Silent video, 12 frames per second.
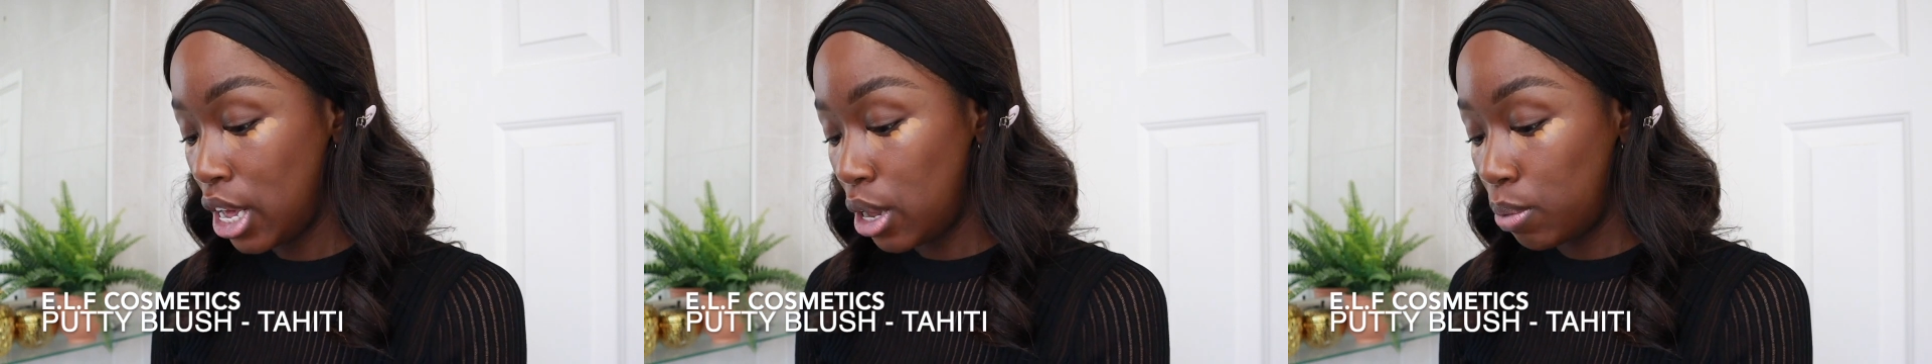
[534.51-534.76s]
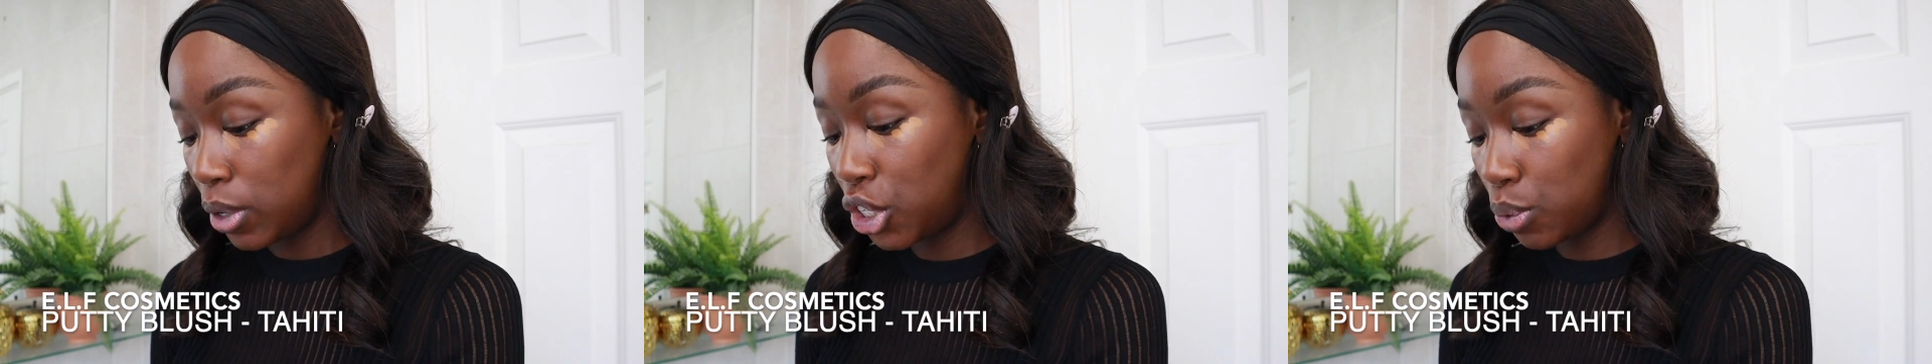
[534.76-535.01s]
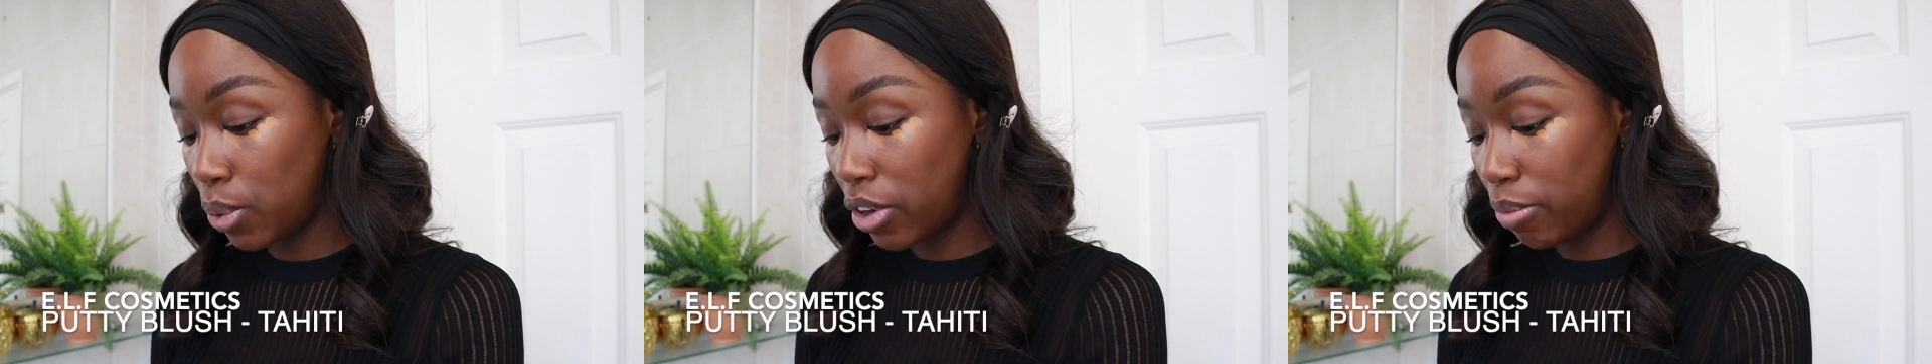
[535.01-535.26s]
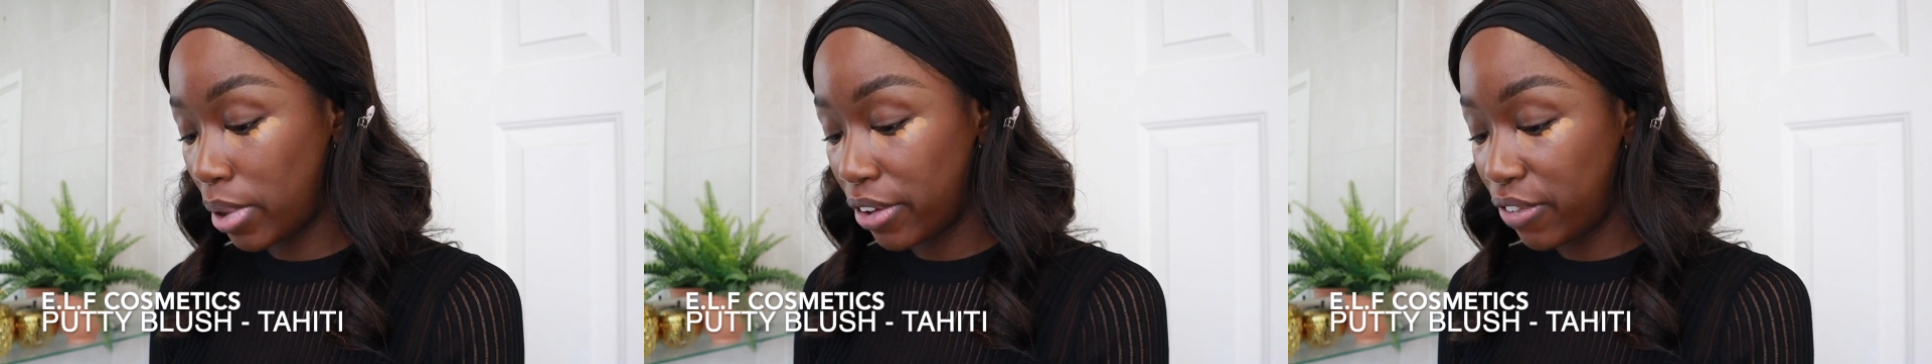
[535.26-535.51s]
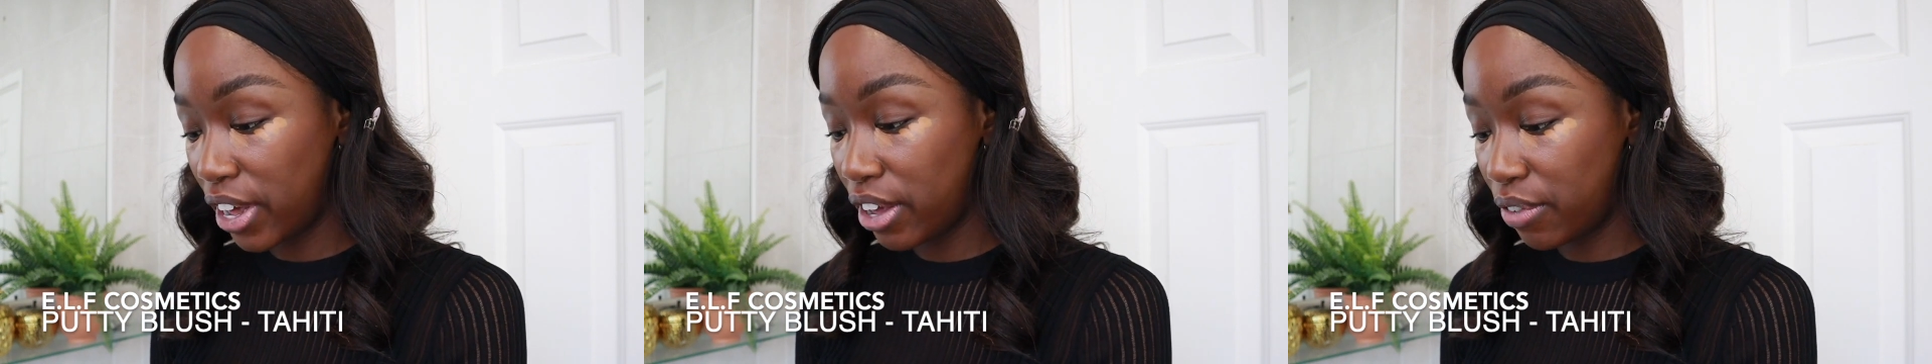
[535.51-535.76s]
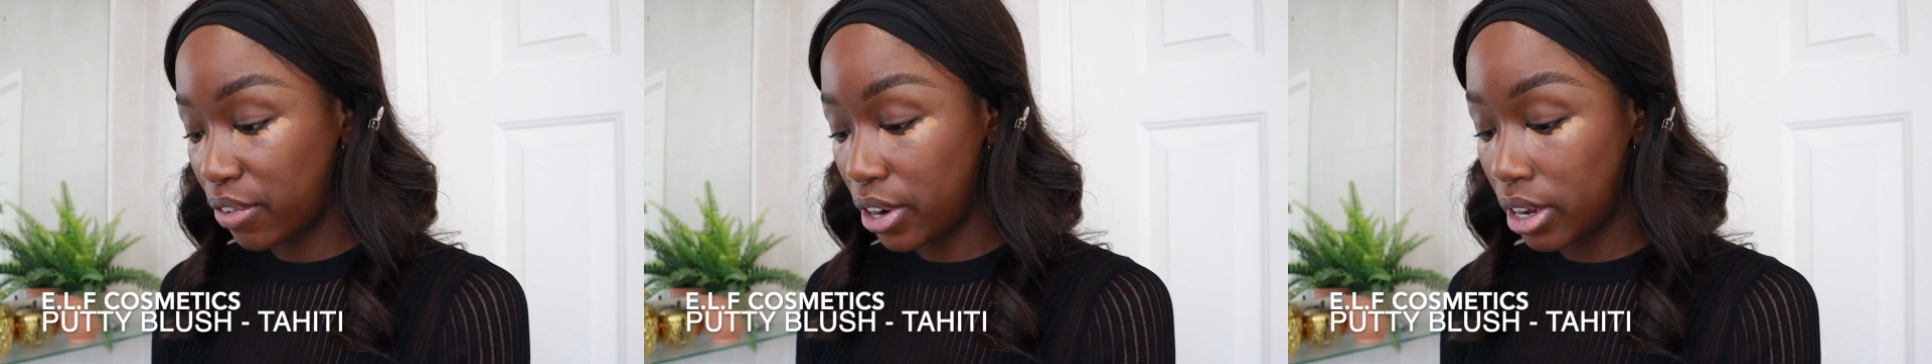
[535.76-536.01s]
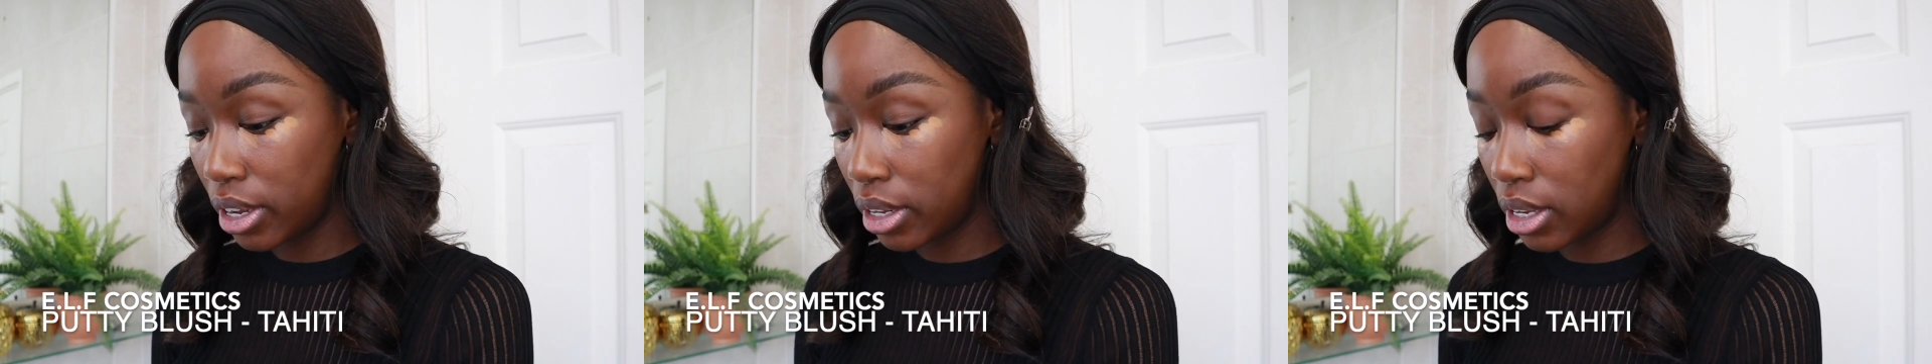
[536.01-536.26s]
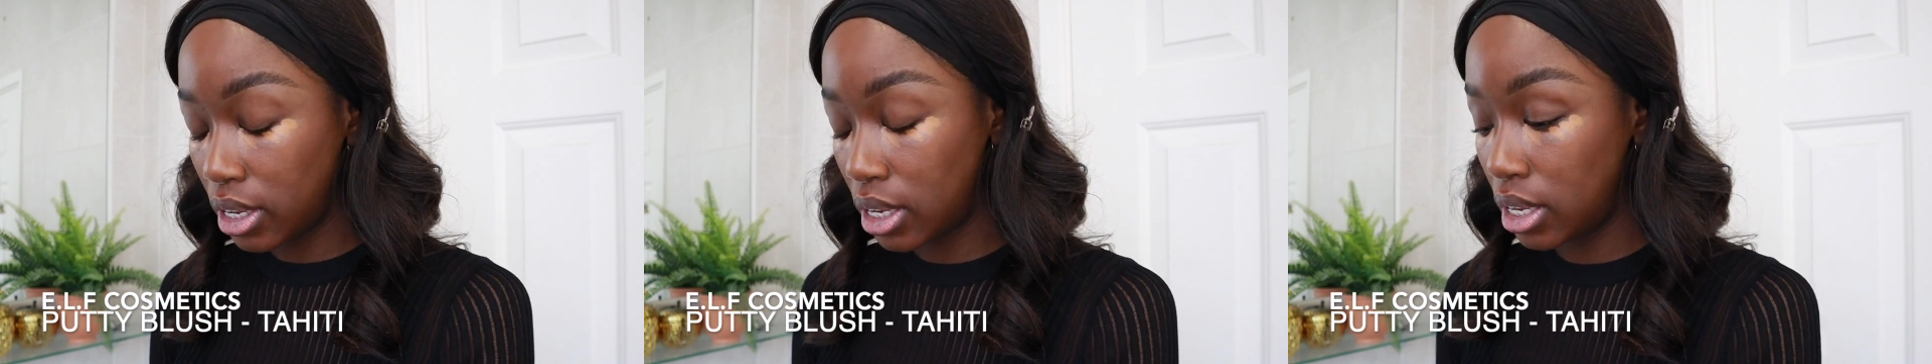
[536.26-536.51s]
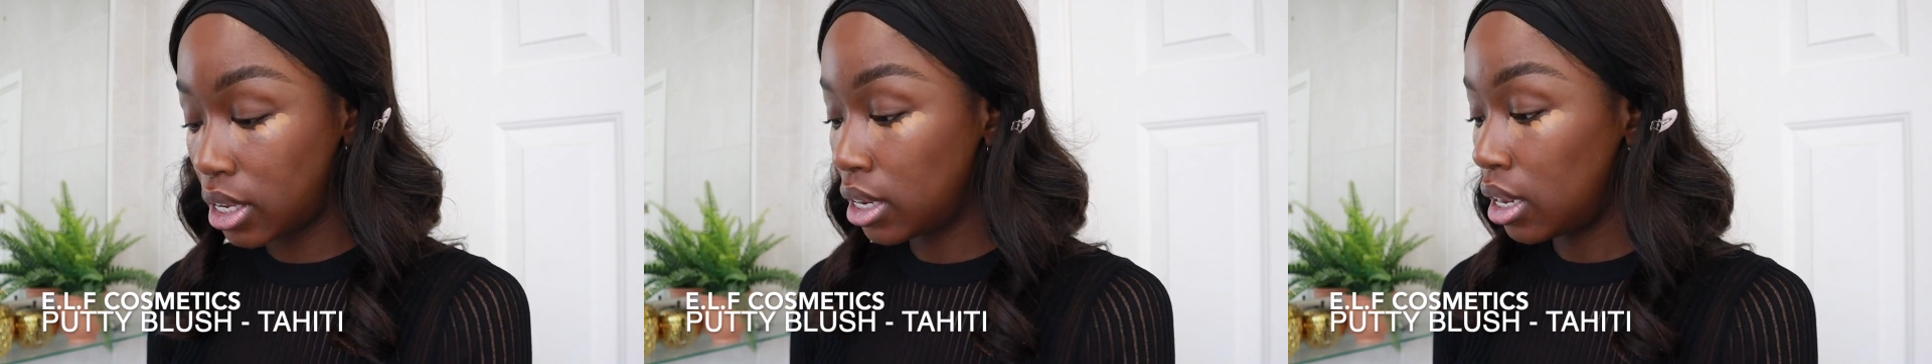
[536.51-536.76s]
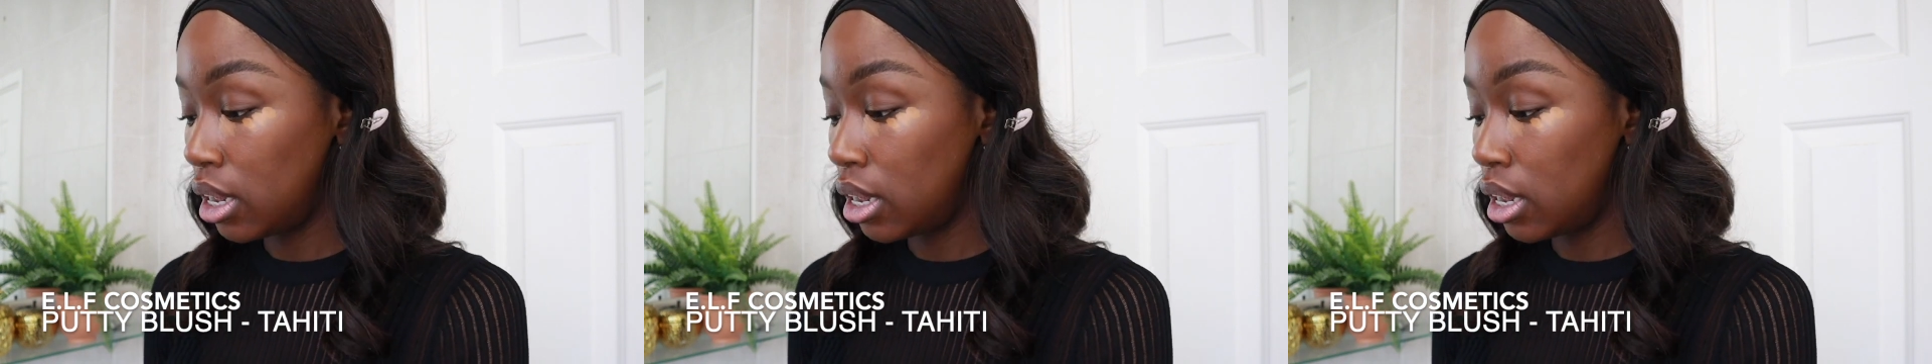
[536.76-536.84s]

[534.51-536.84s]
which is one of my favourites.